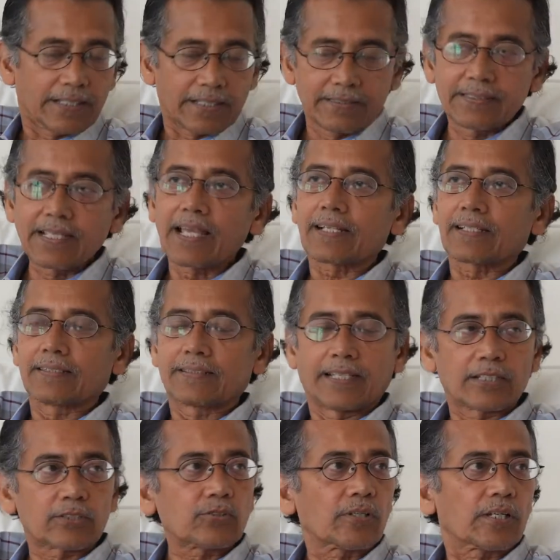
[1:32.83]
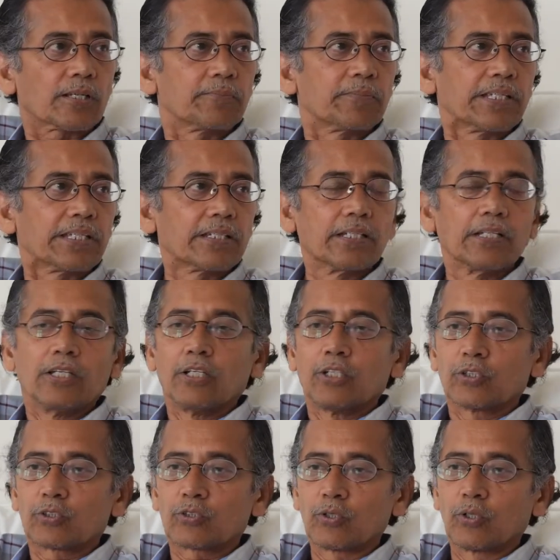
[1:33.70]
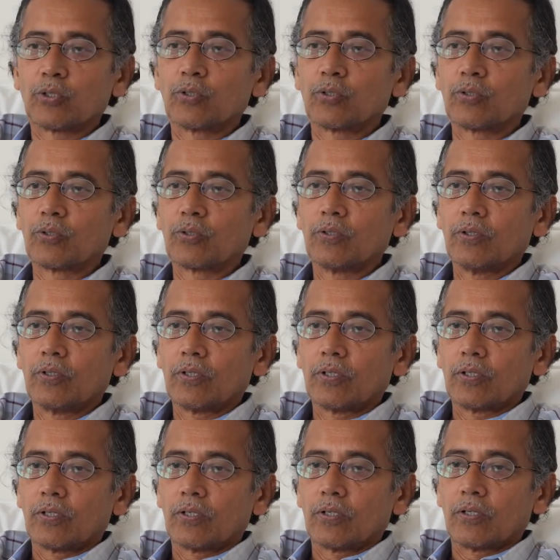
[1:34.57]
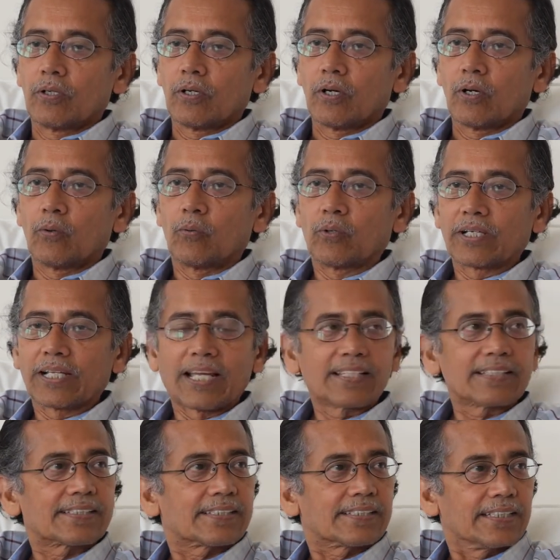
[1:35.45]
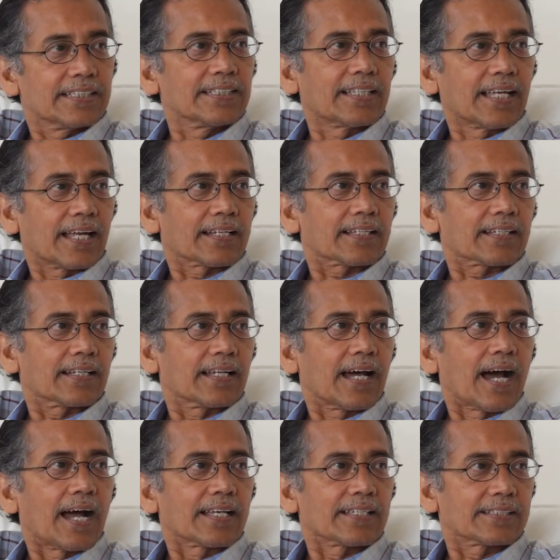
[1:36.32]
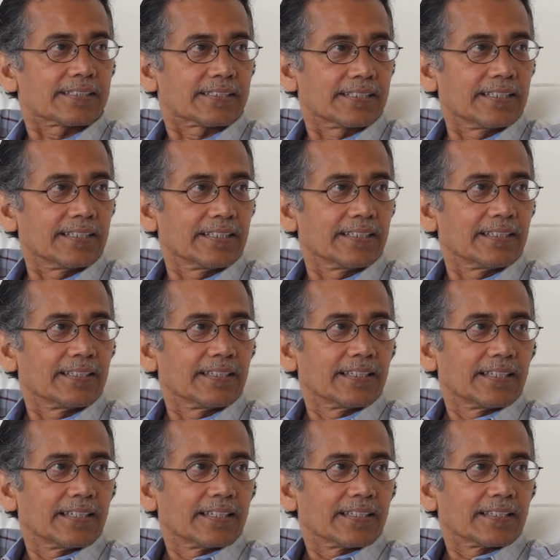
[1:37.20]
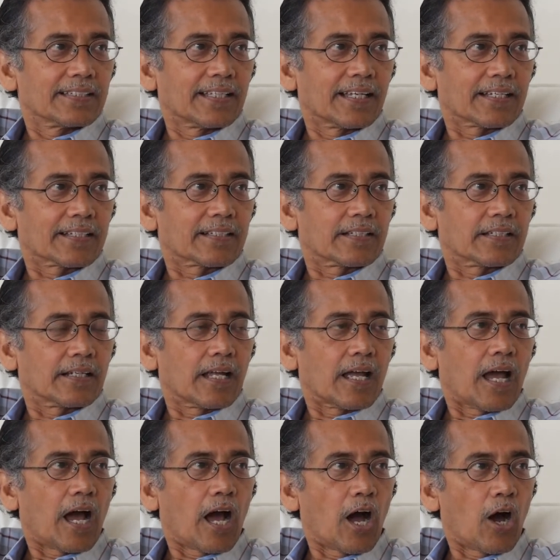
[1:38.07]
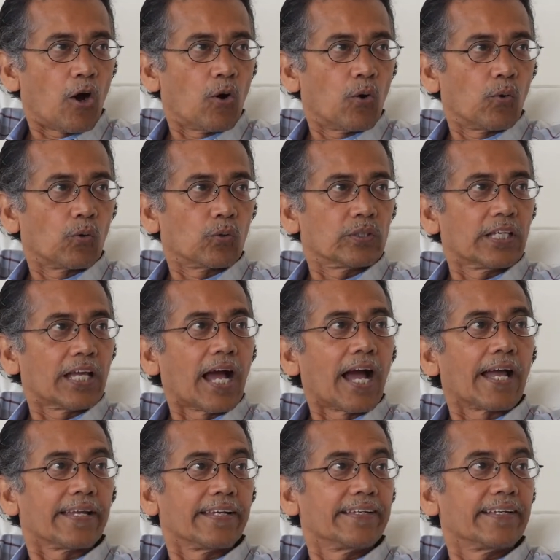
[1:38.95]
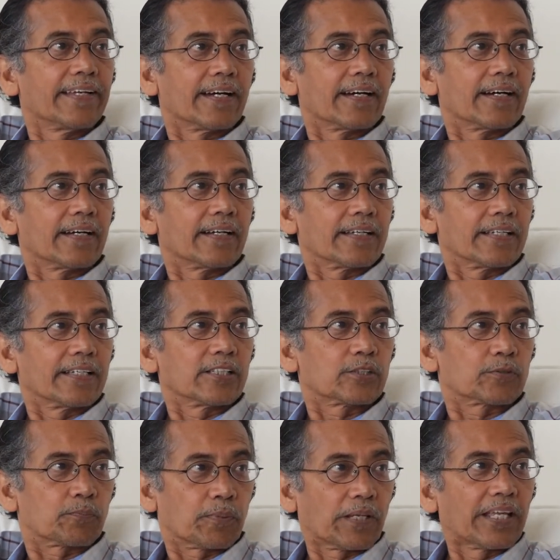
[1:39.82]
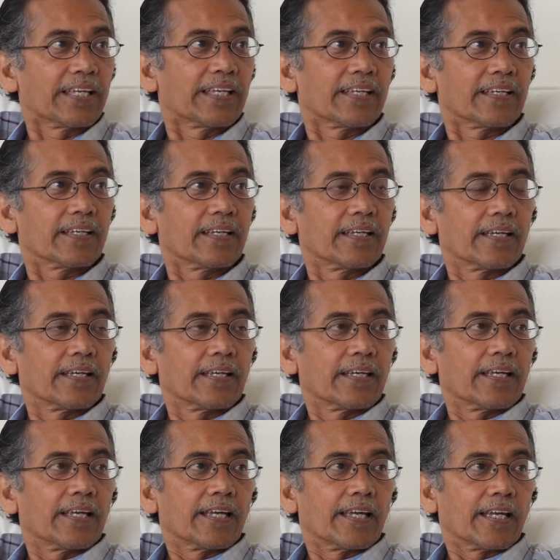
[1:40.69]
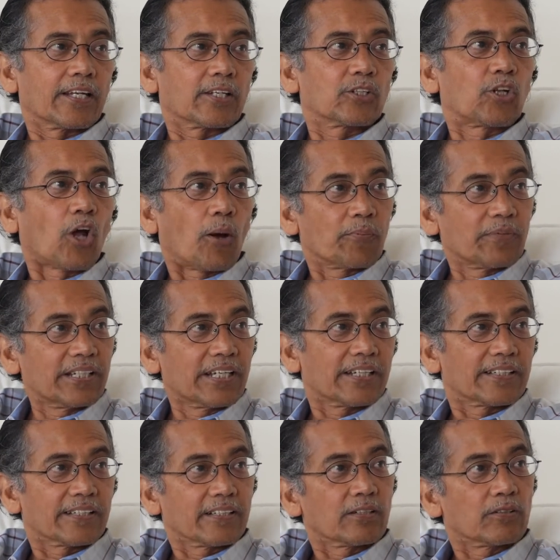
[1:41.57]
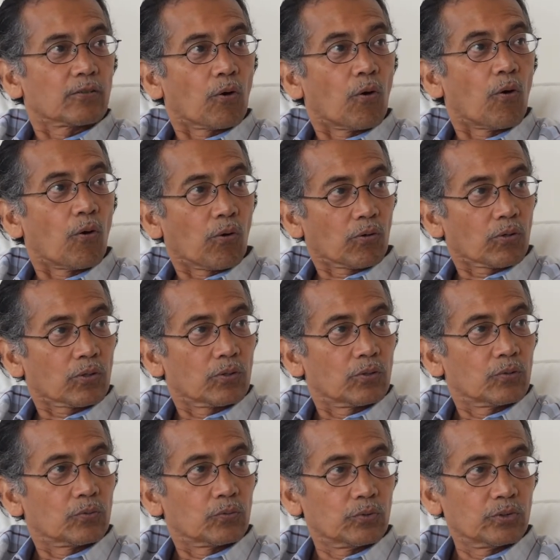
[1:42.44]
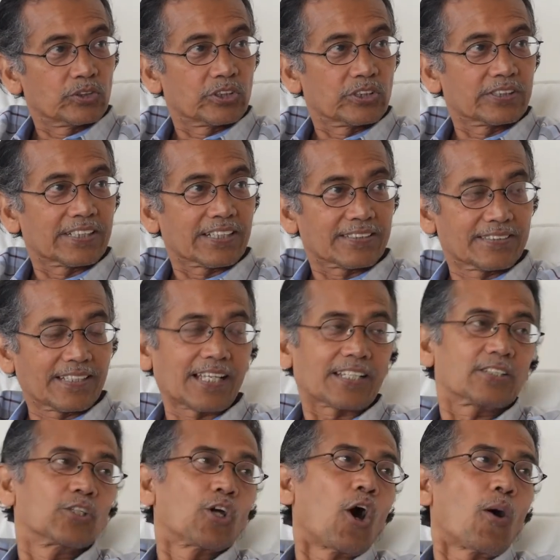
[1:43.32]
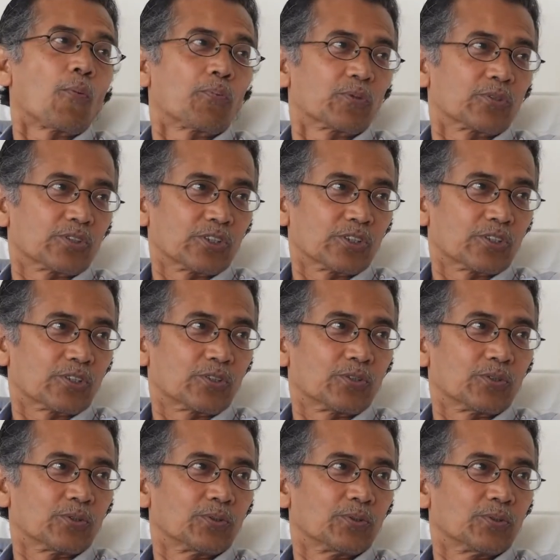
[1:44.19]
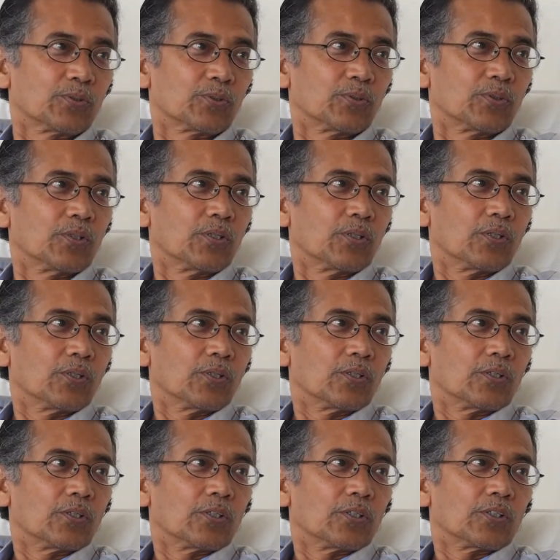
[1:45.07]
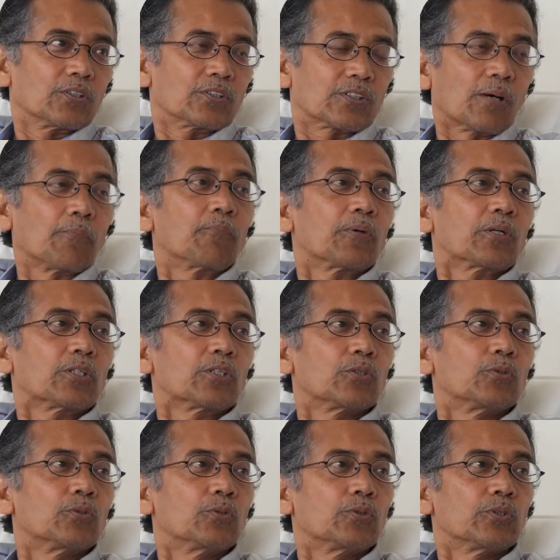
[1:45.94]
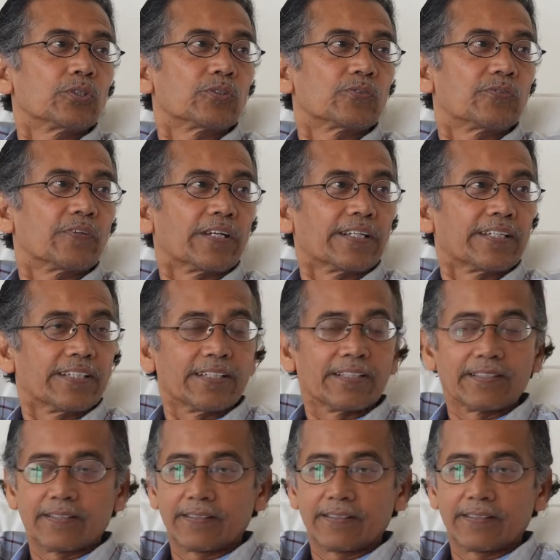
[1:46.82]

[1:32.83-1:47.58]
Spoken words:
Exactly, that's what I mean. So when I see that, I see that how the idea is playing a dominating role, which is exactly opposite to somebody who is very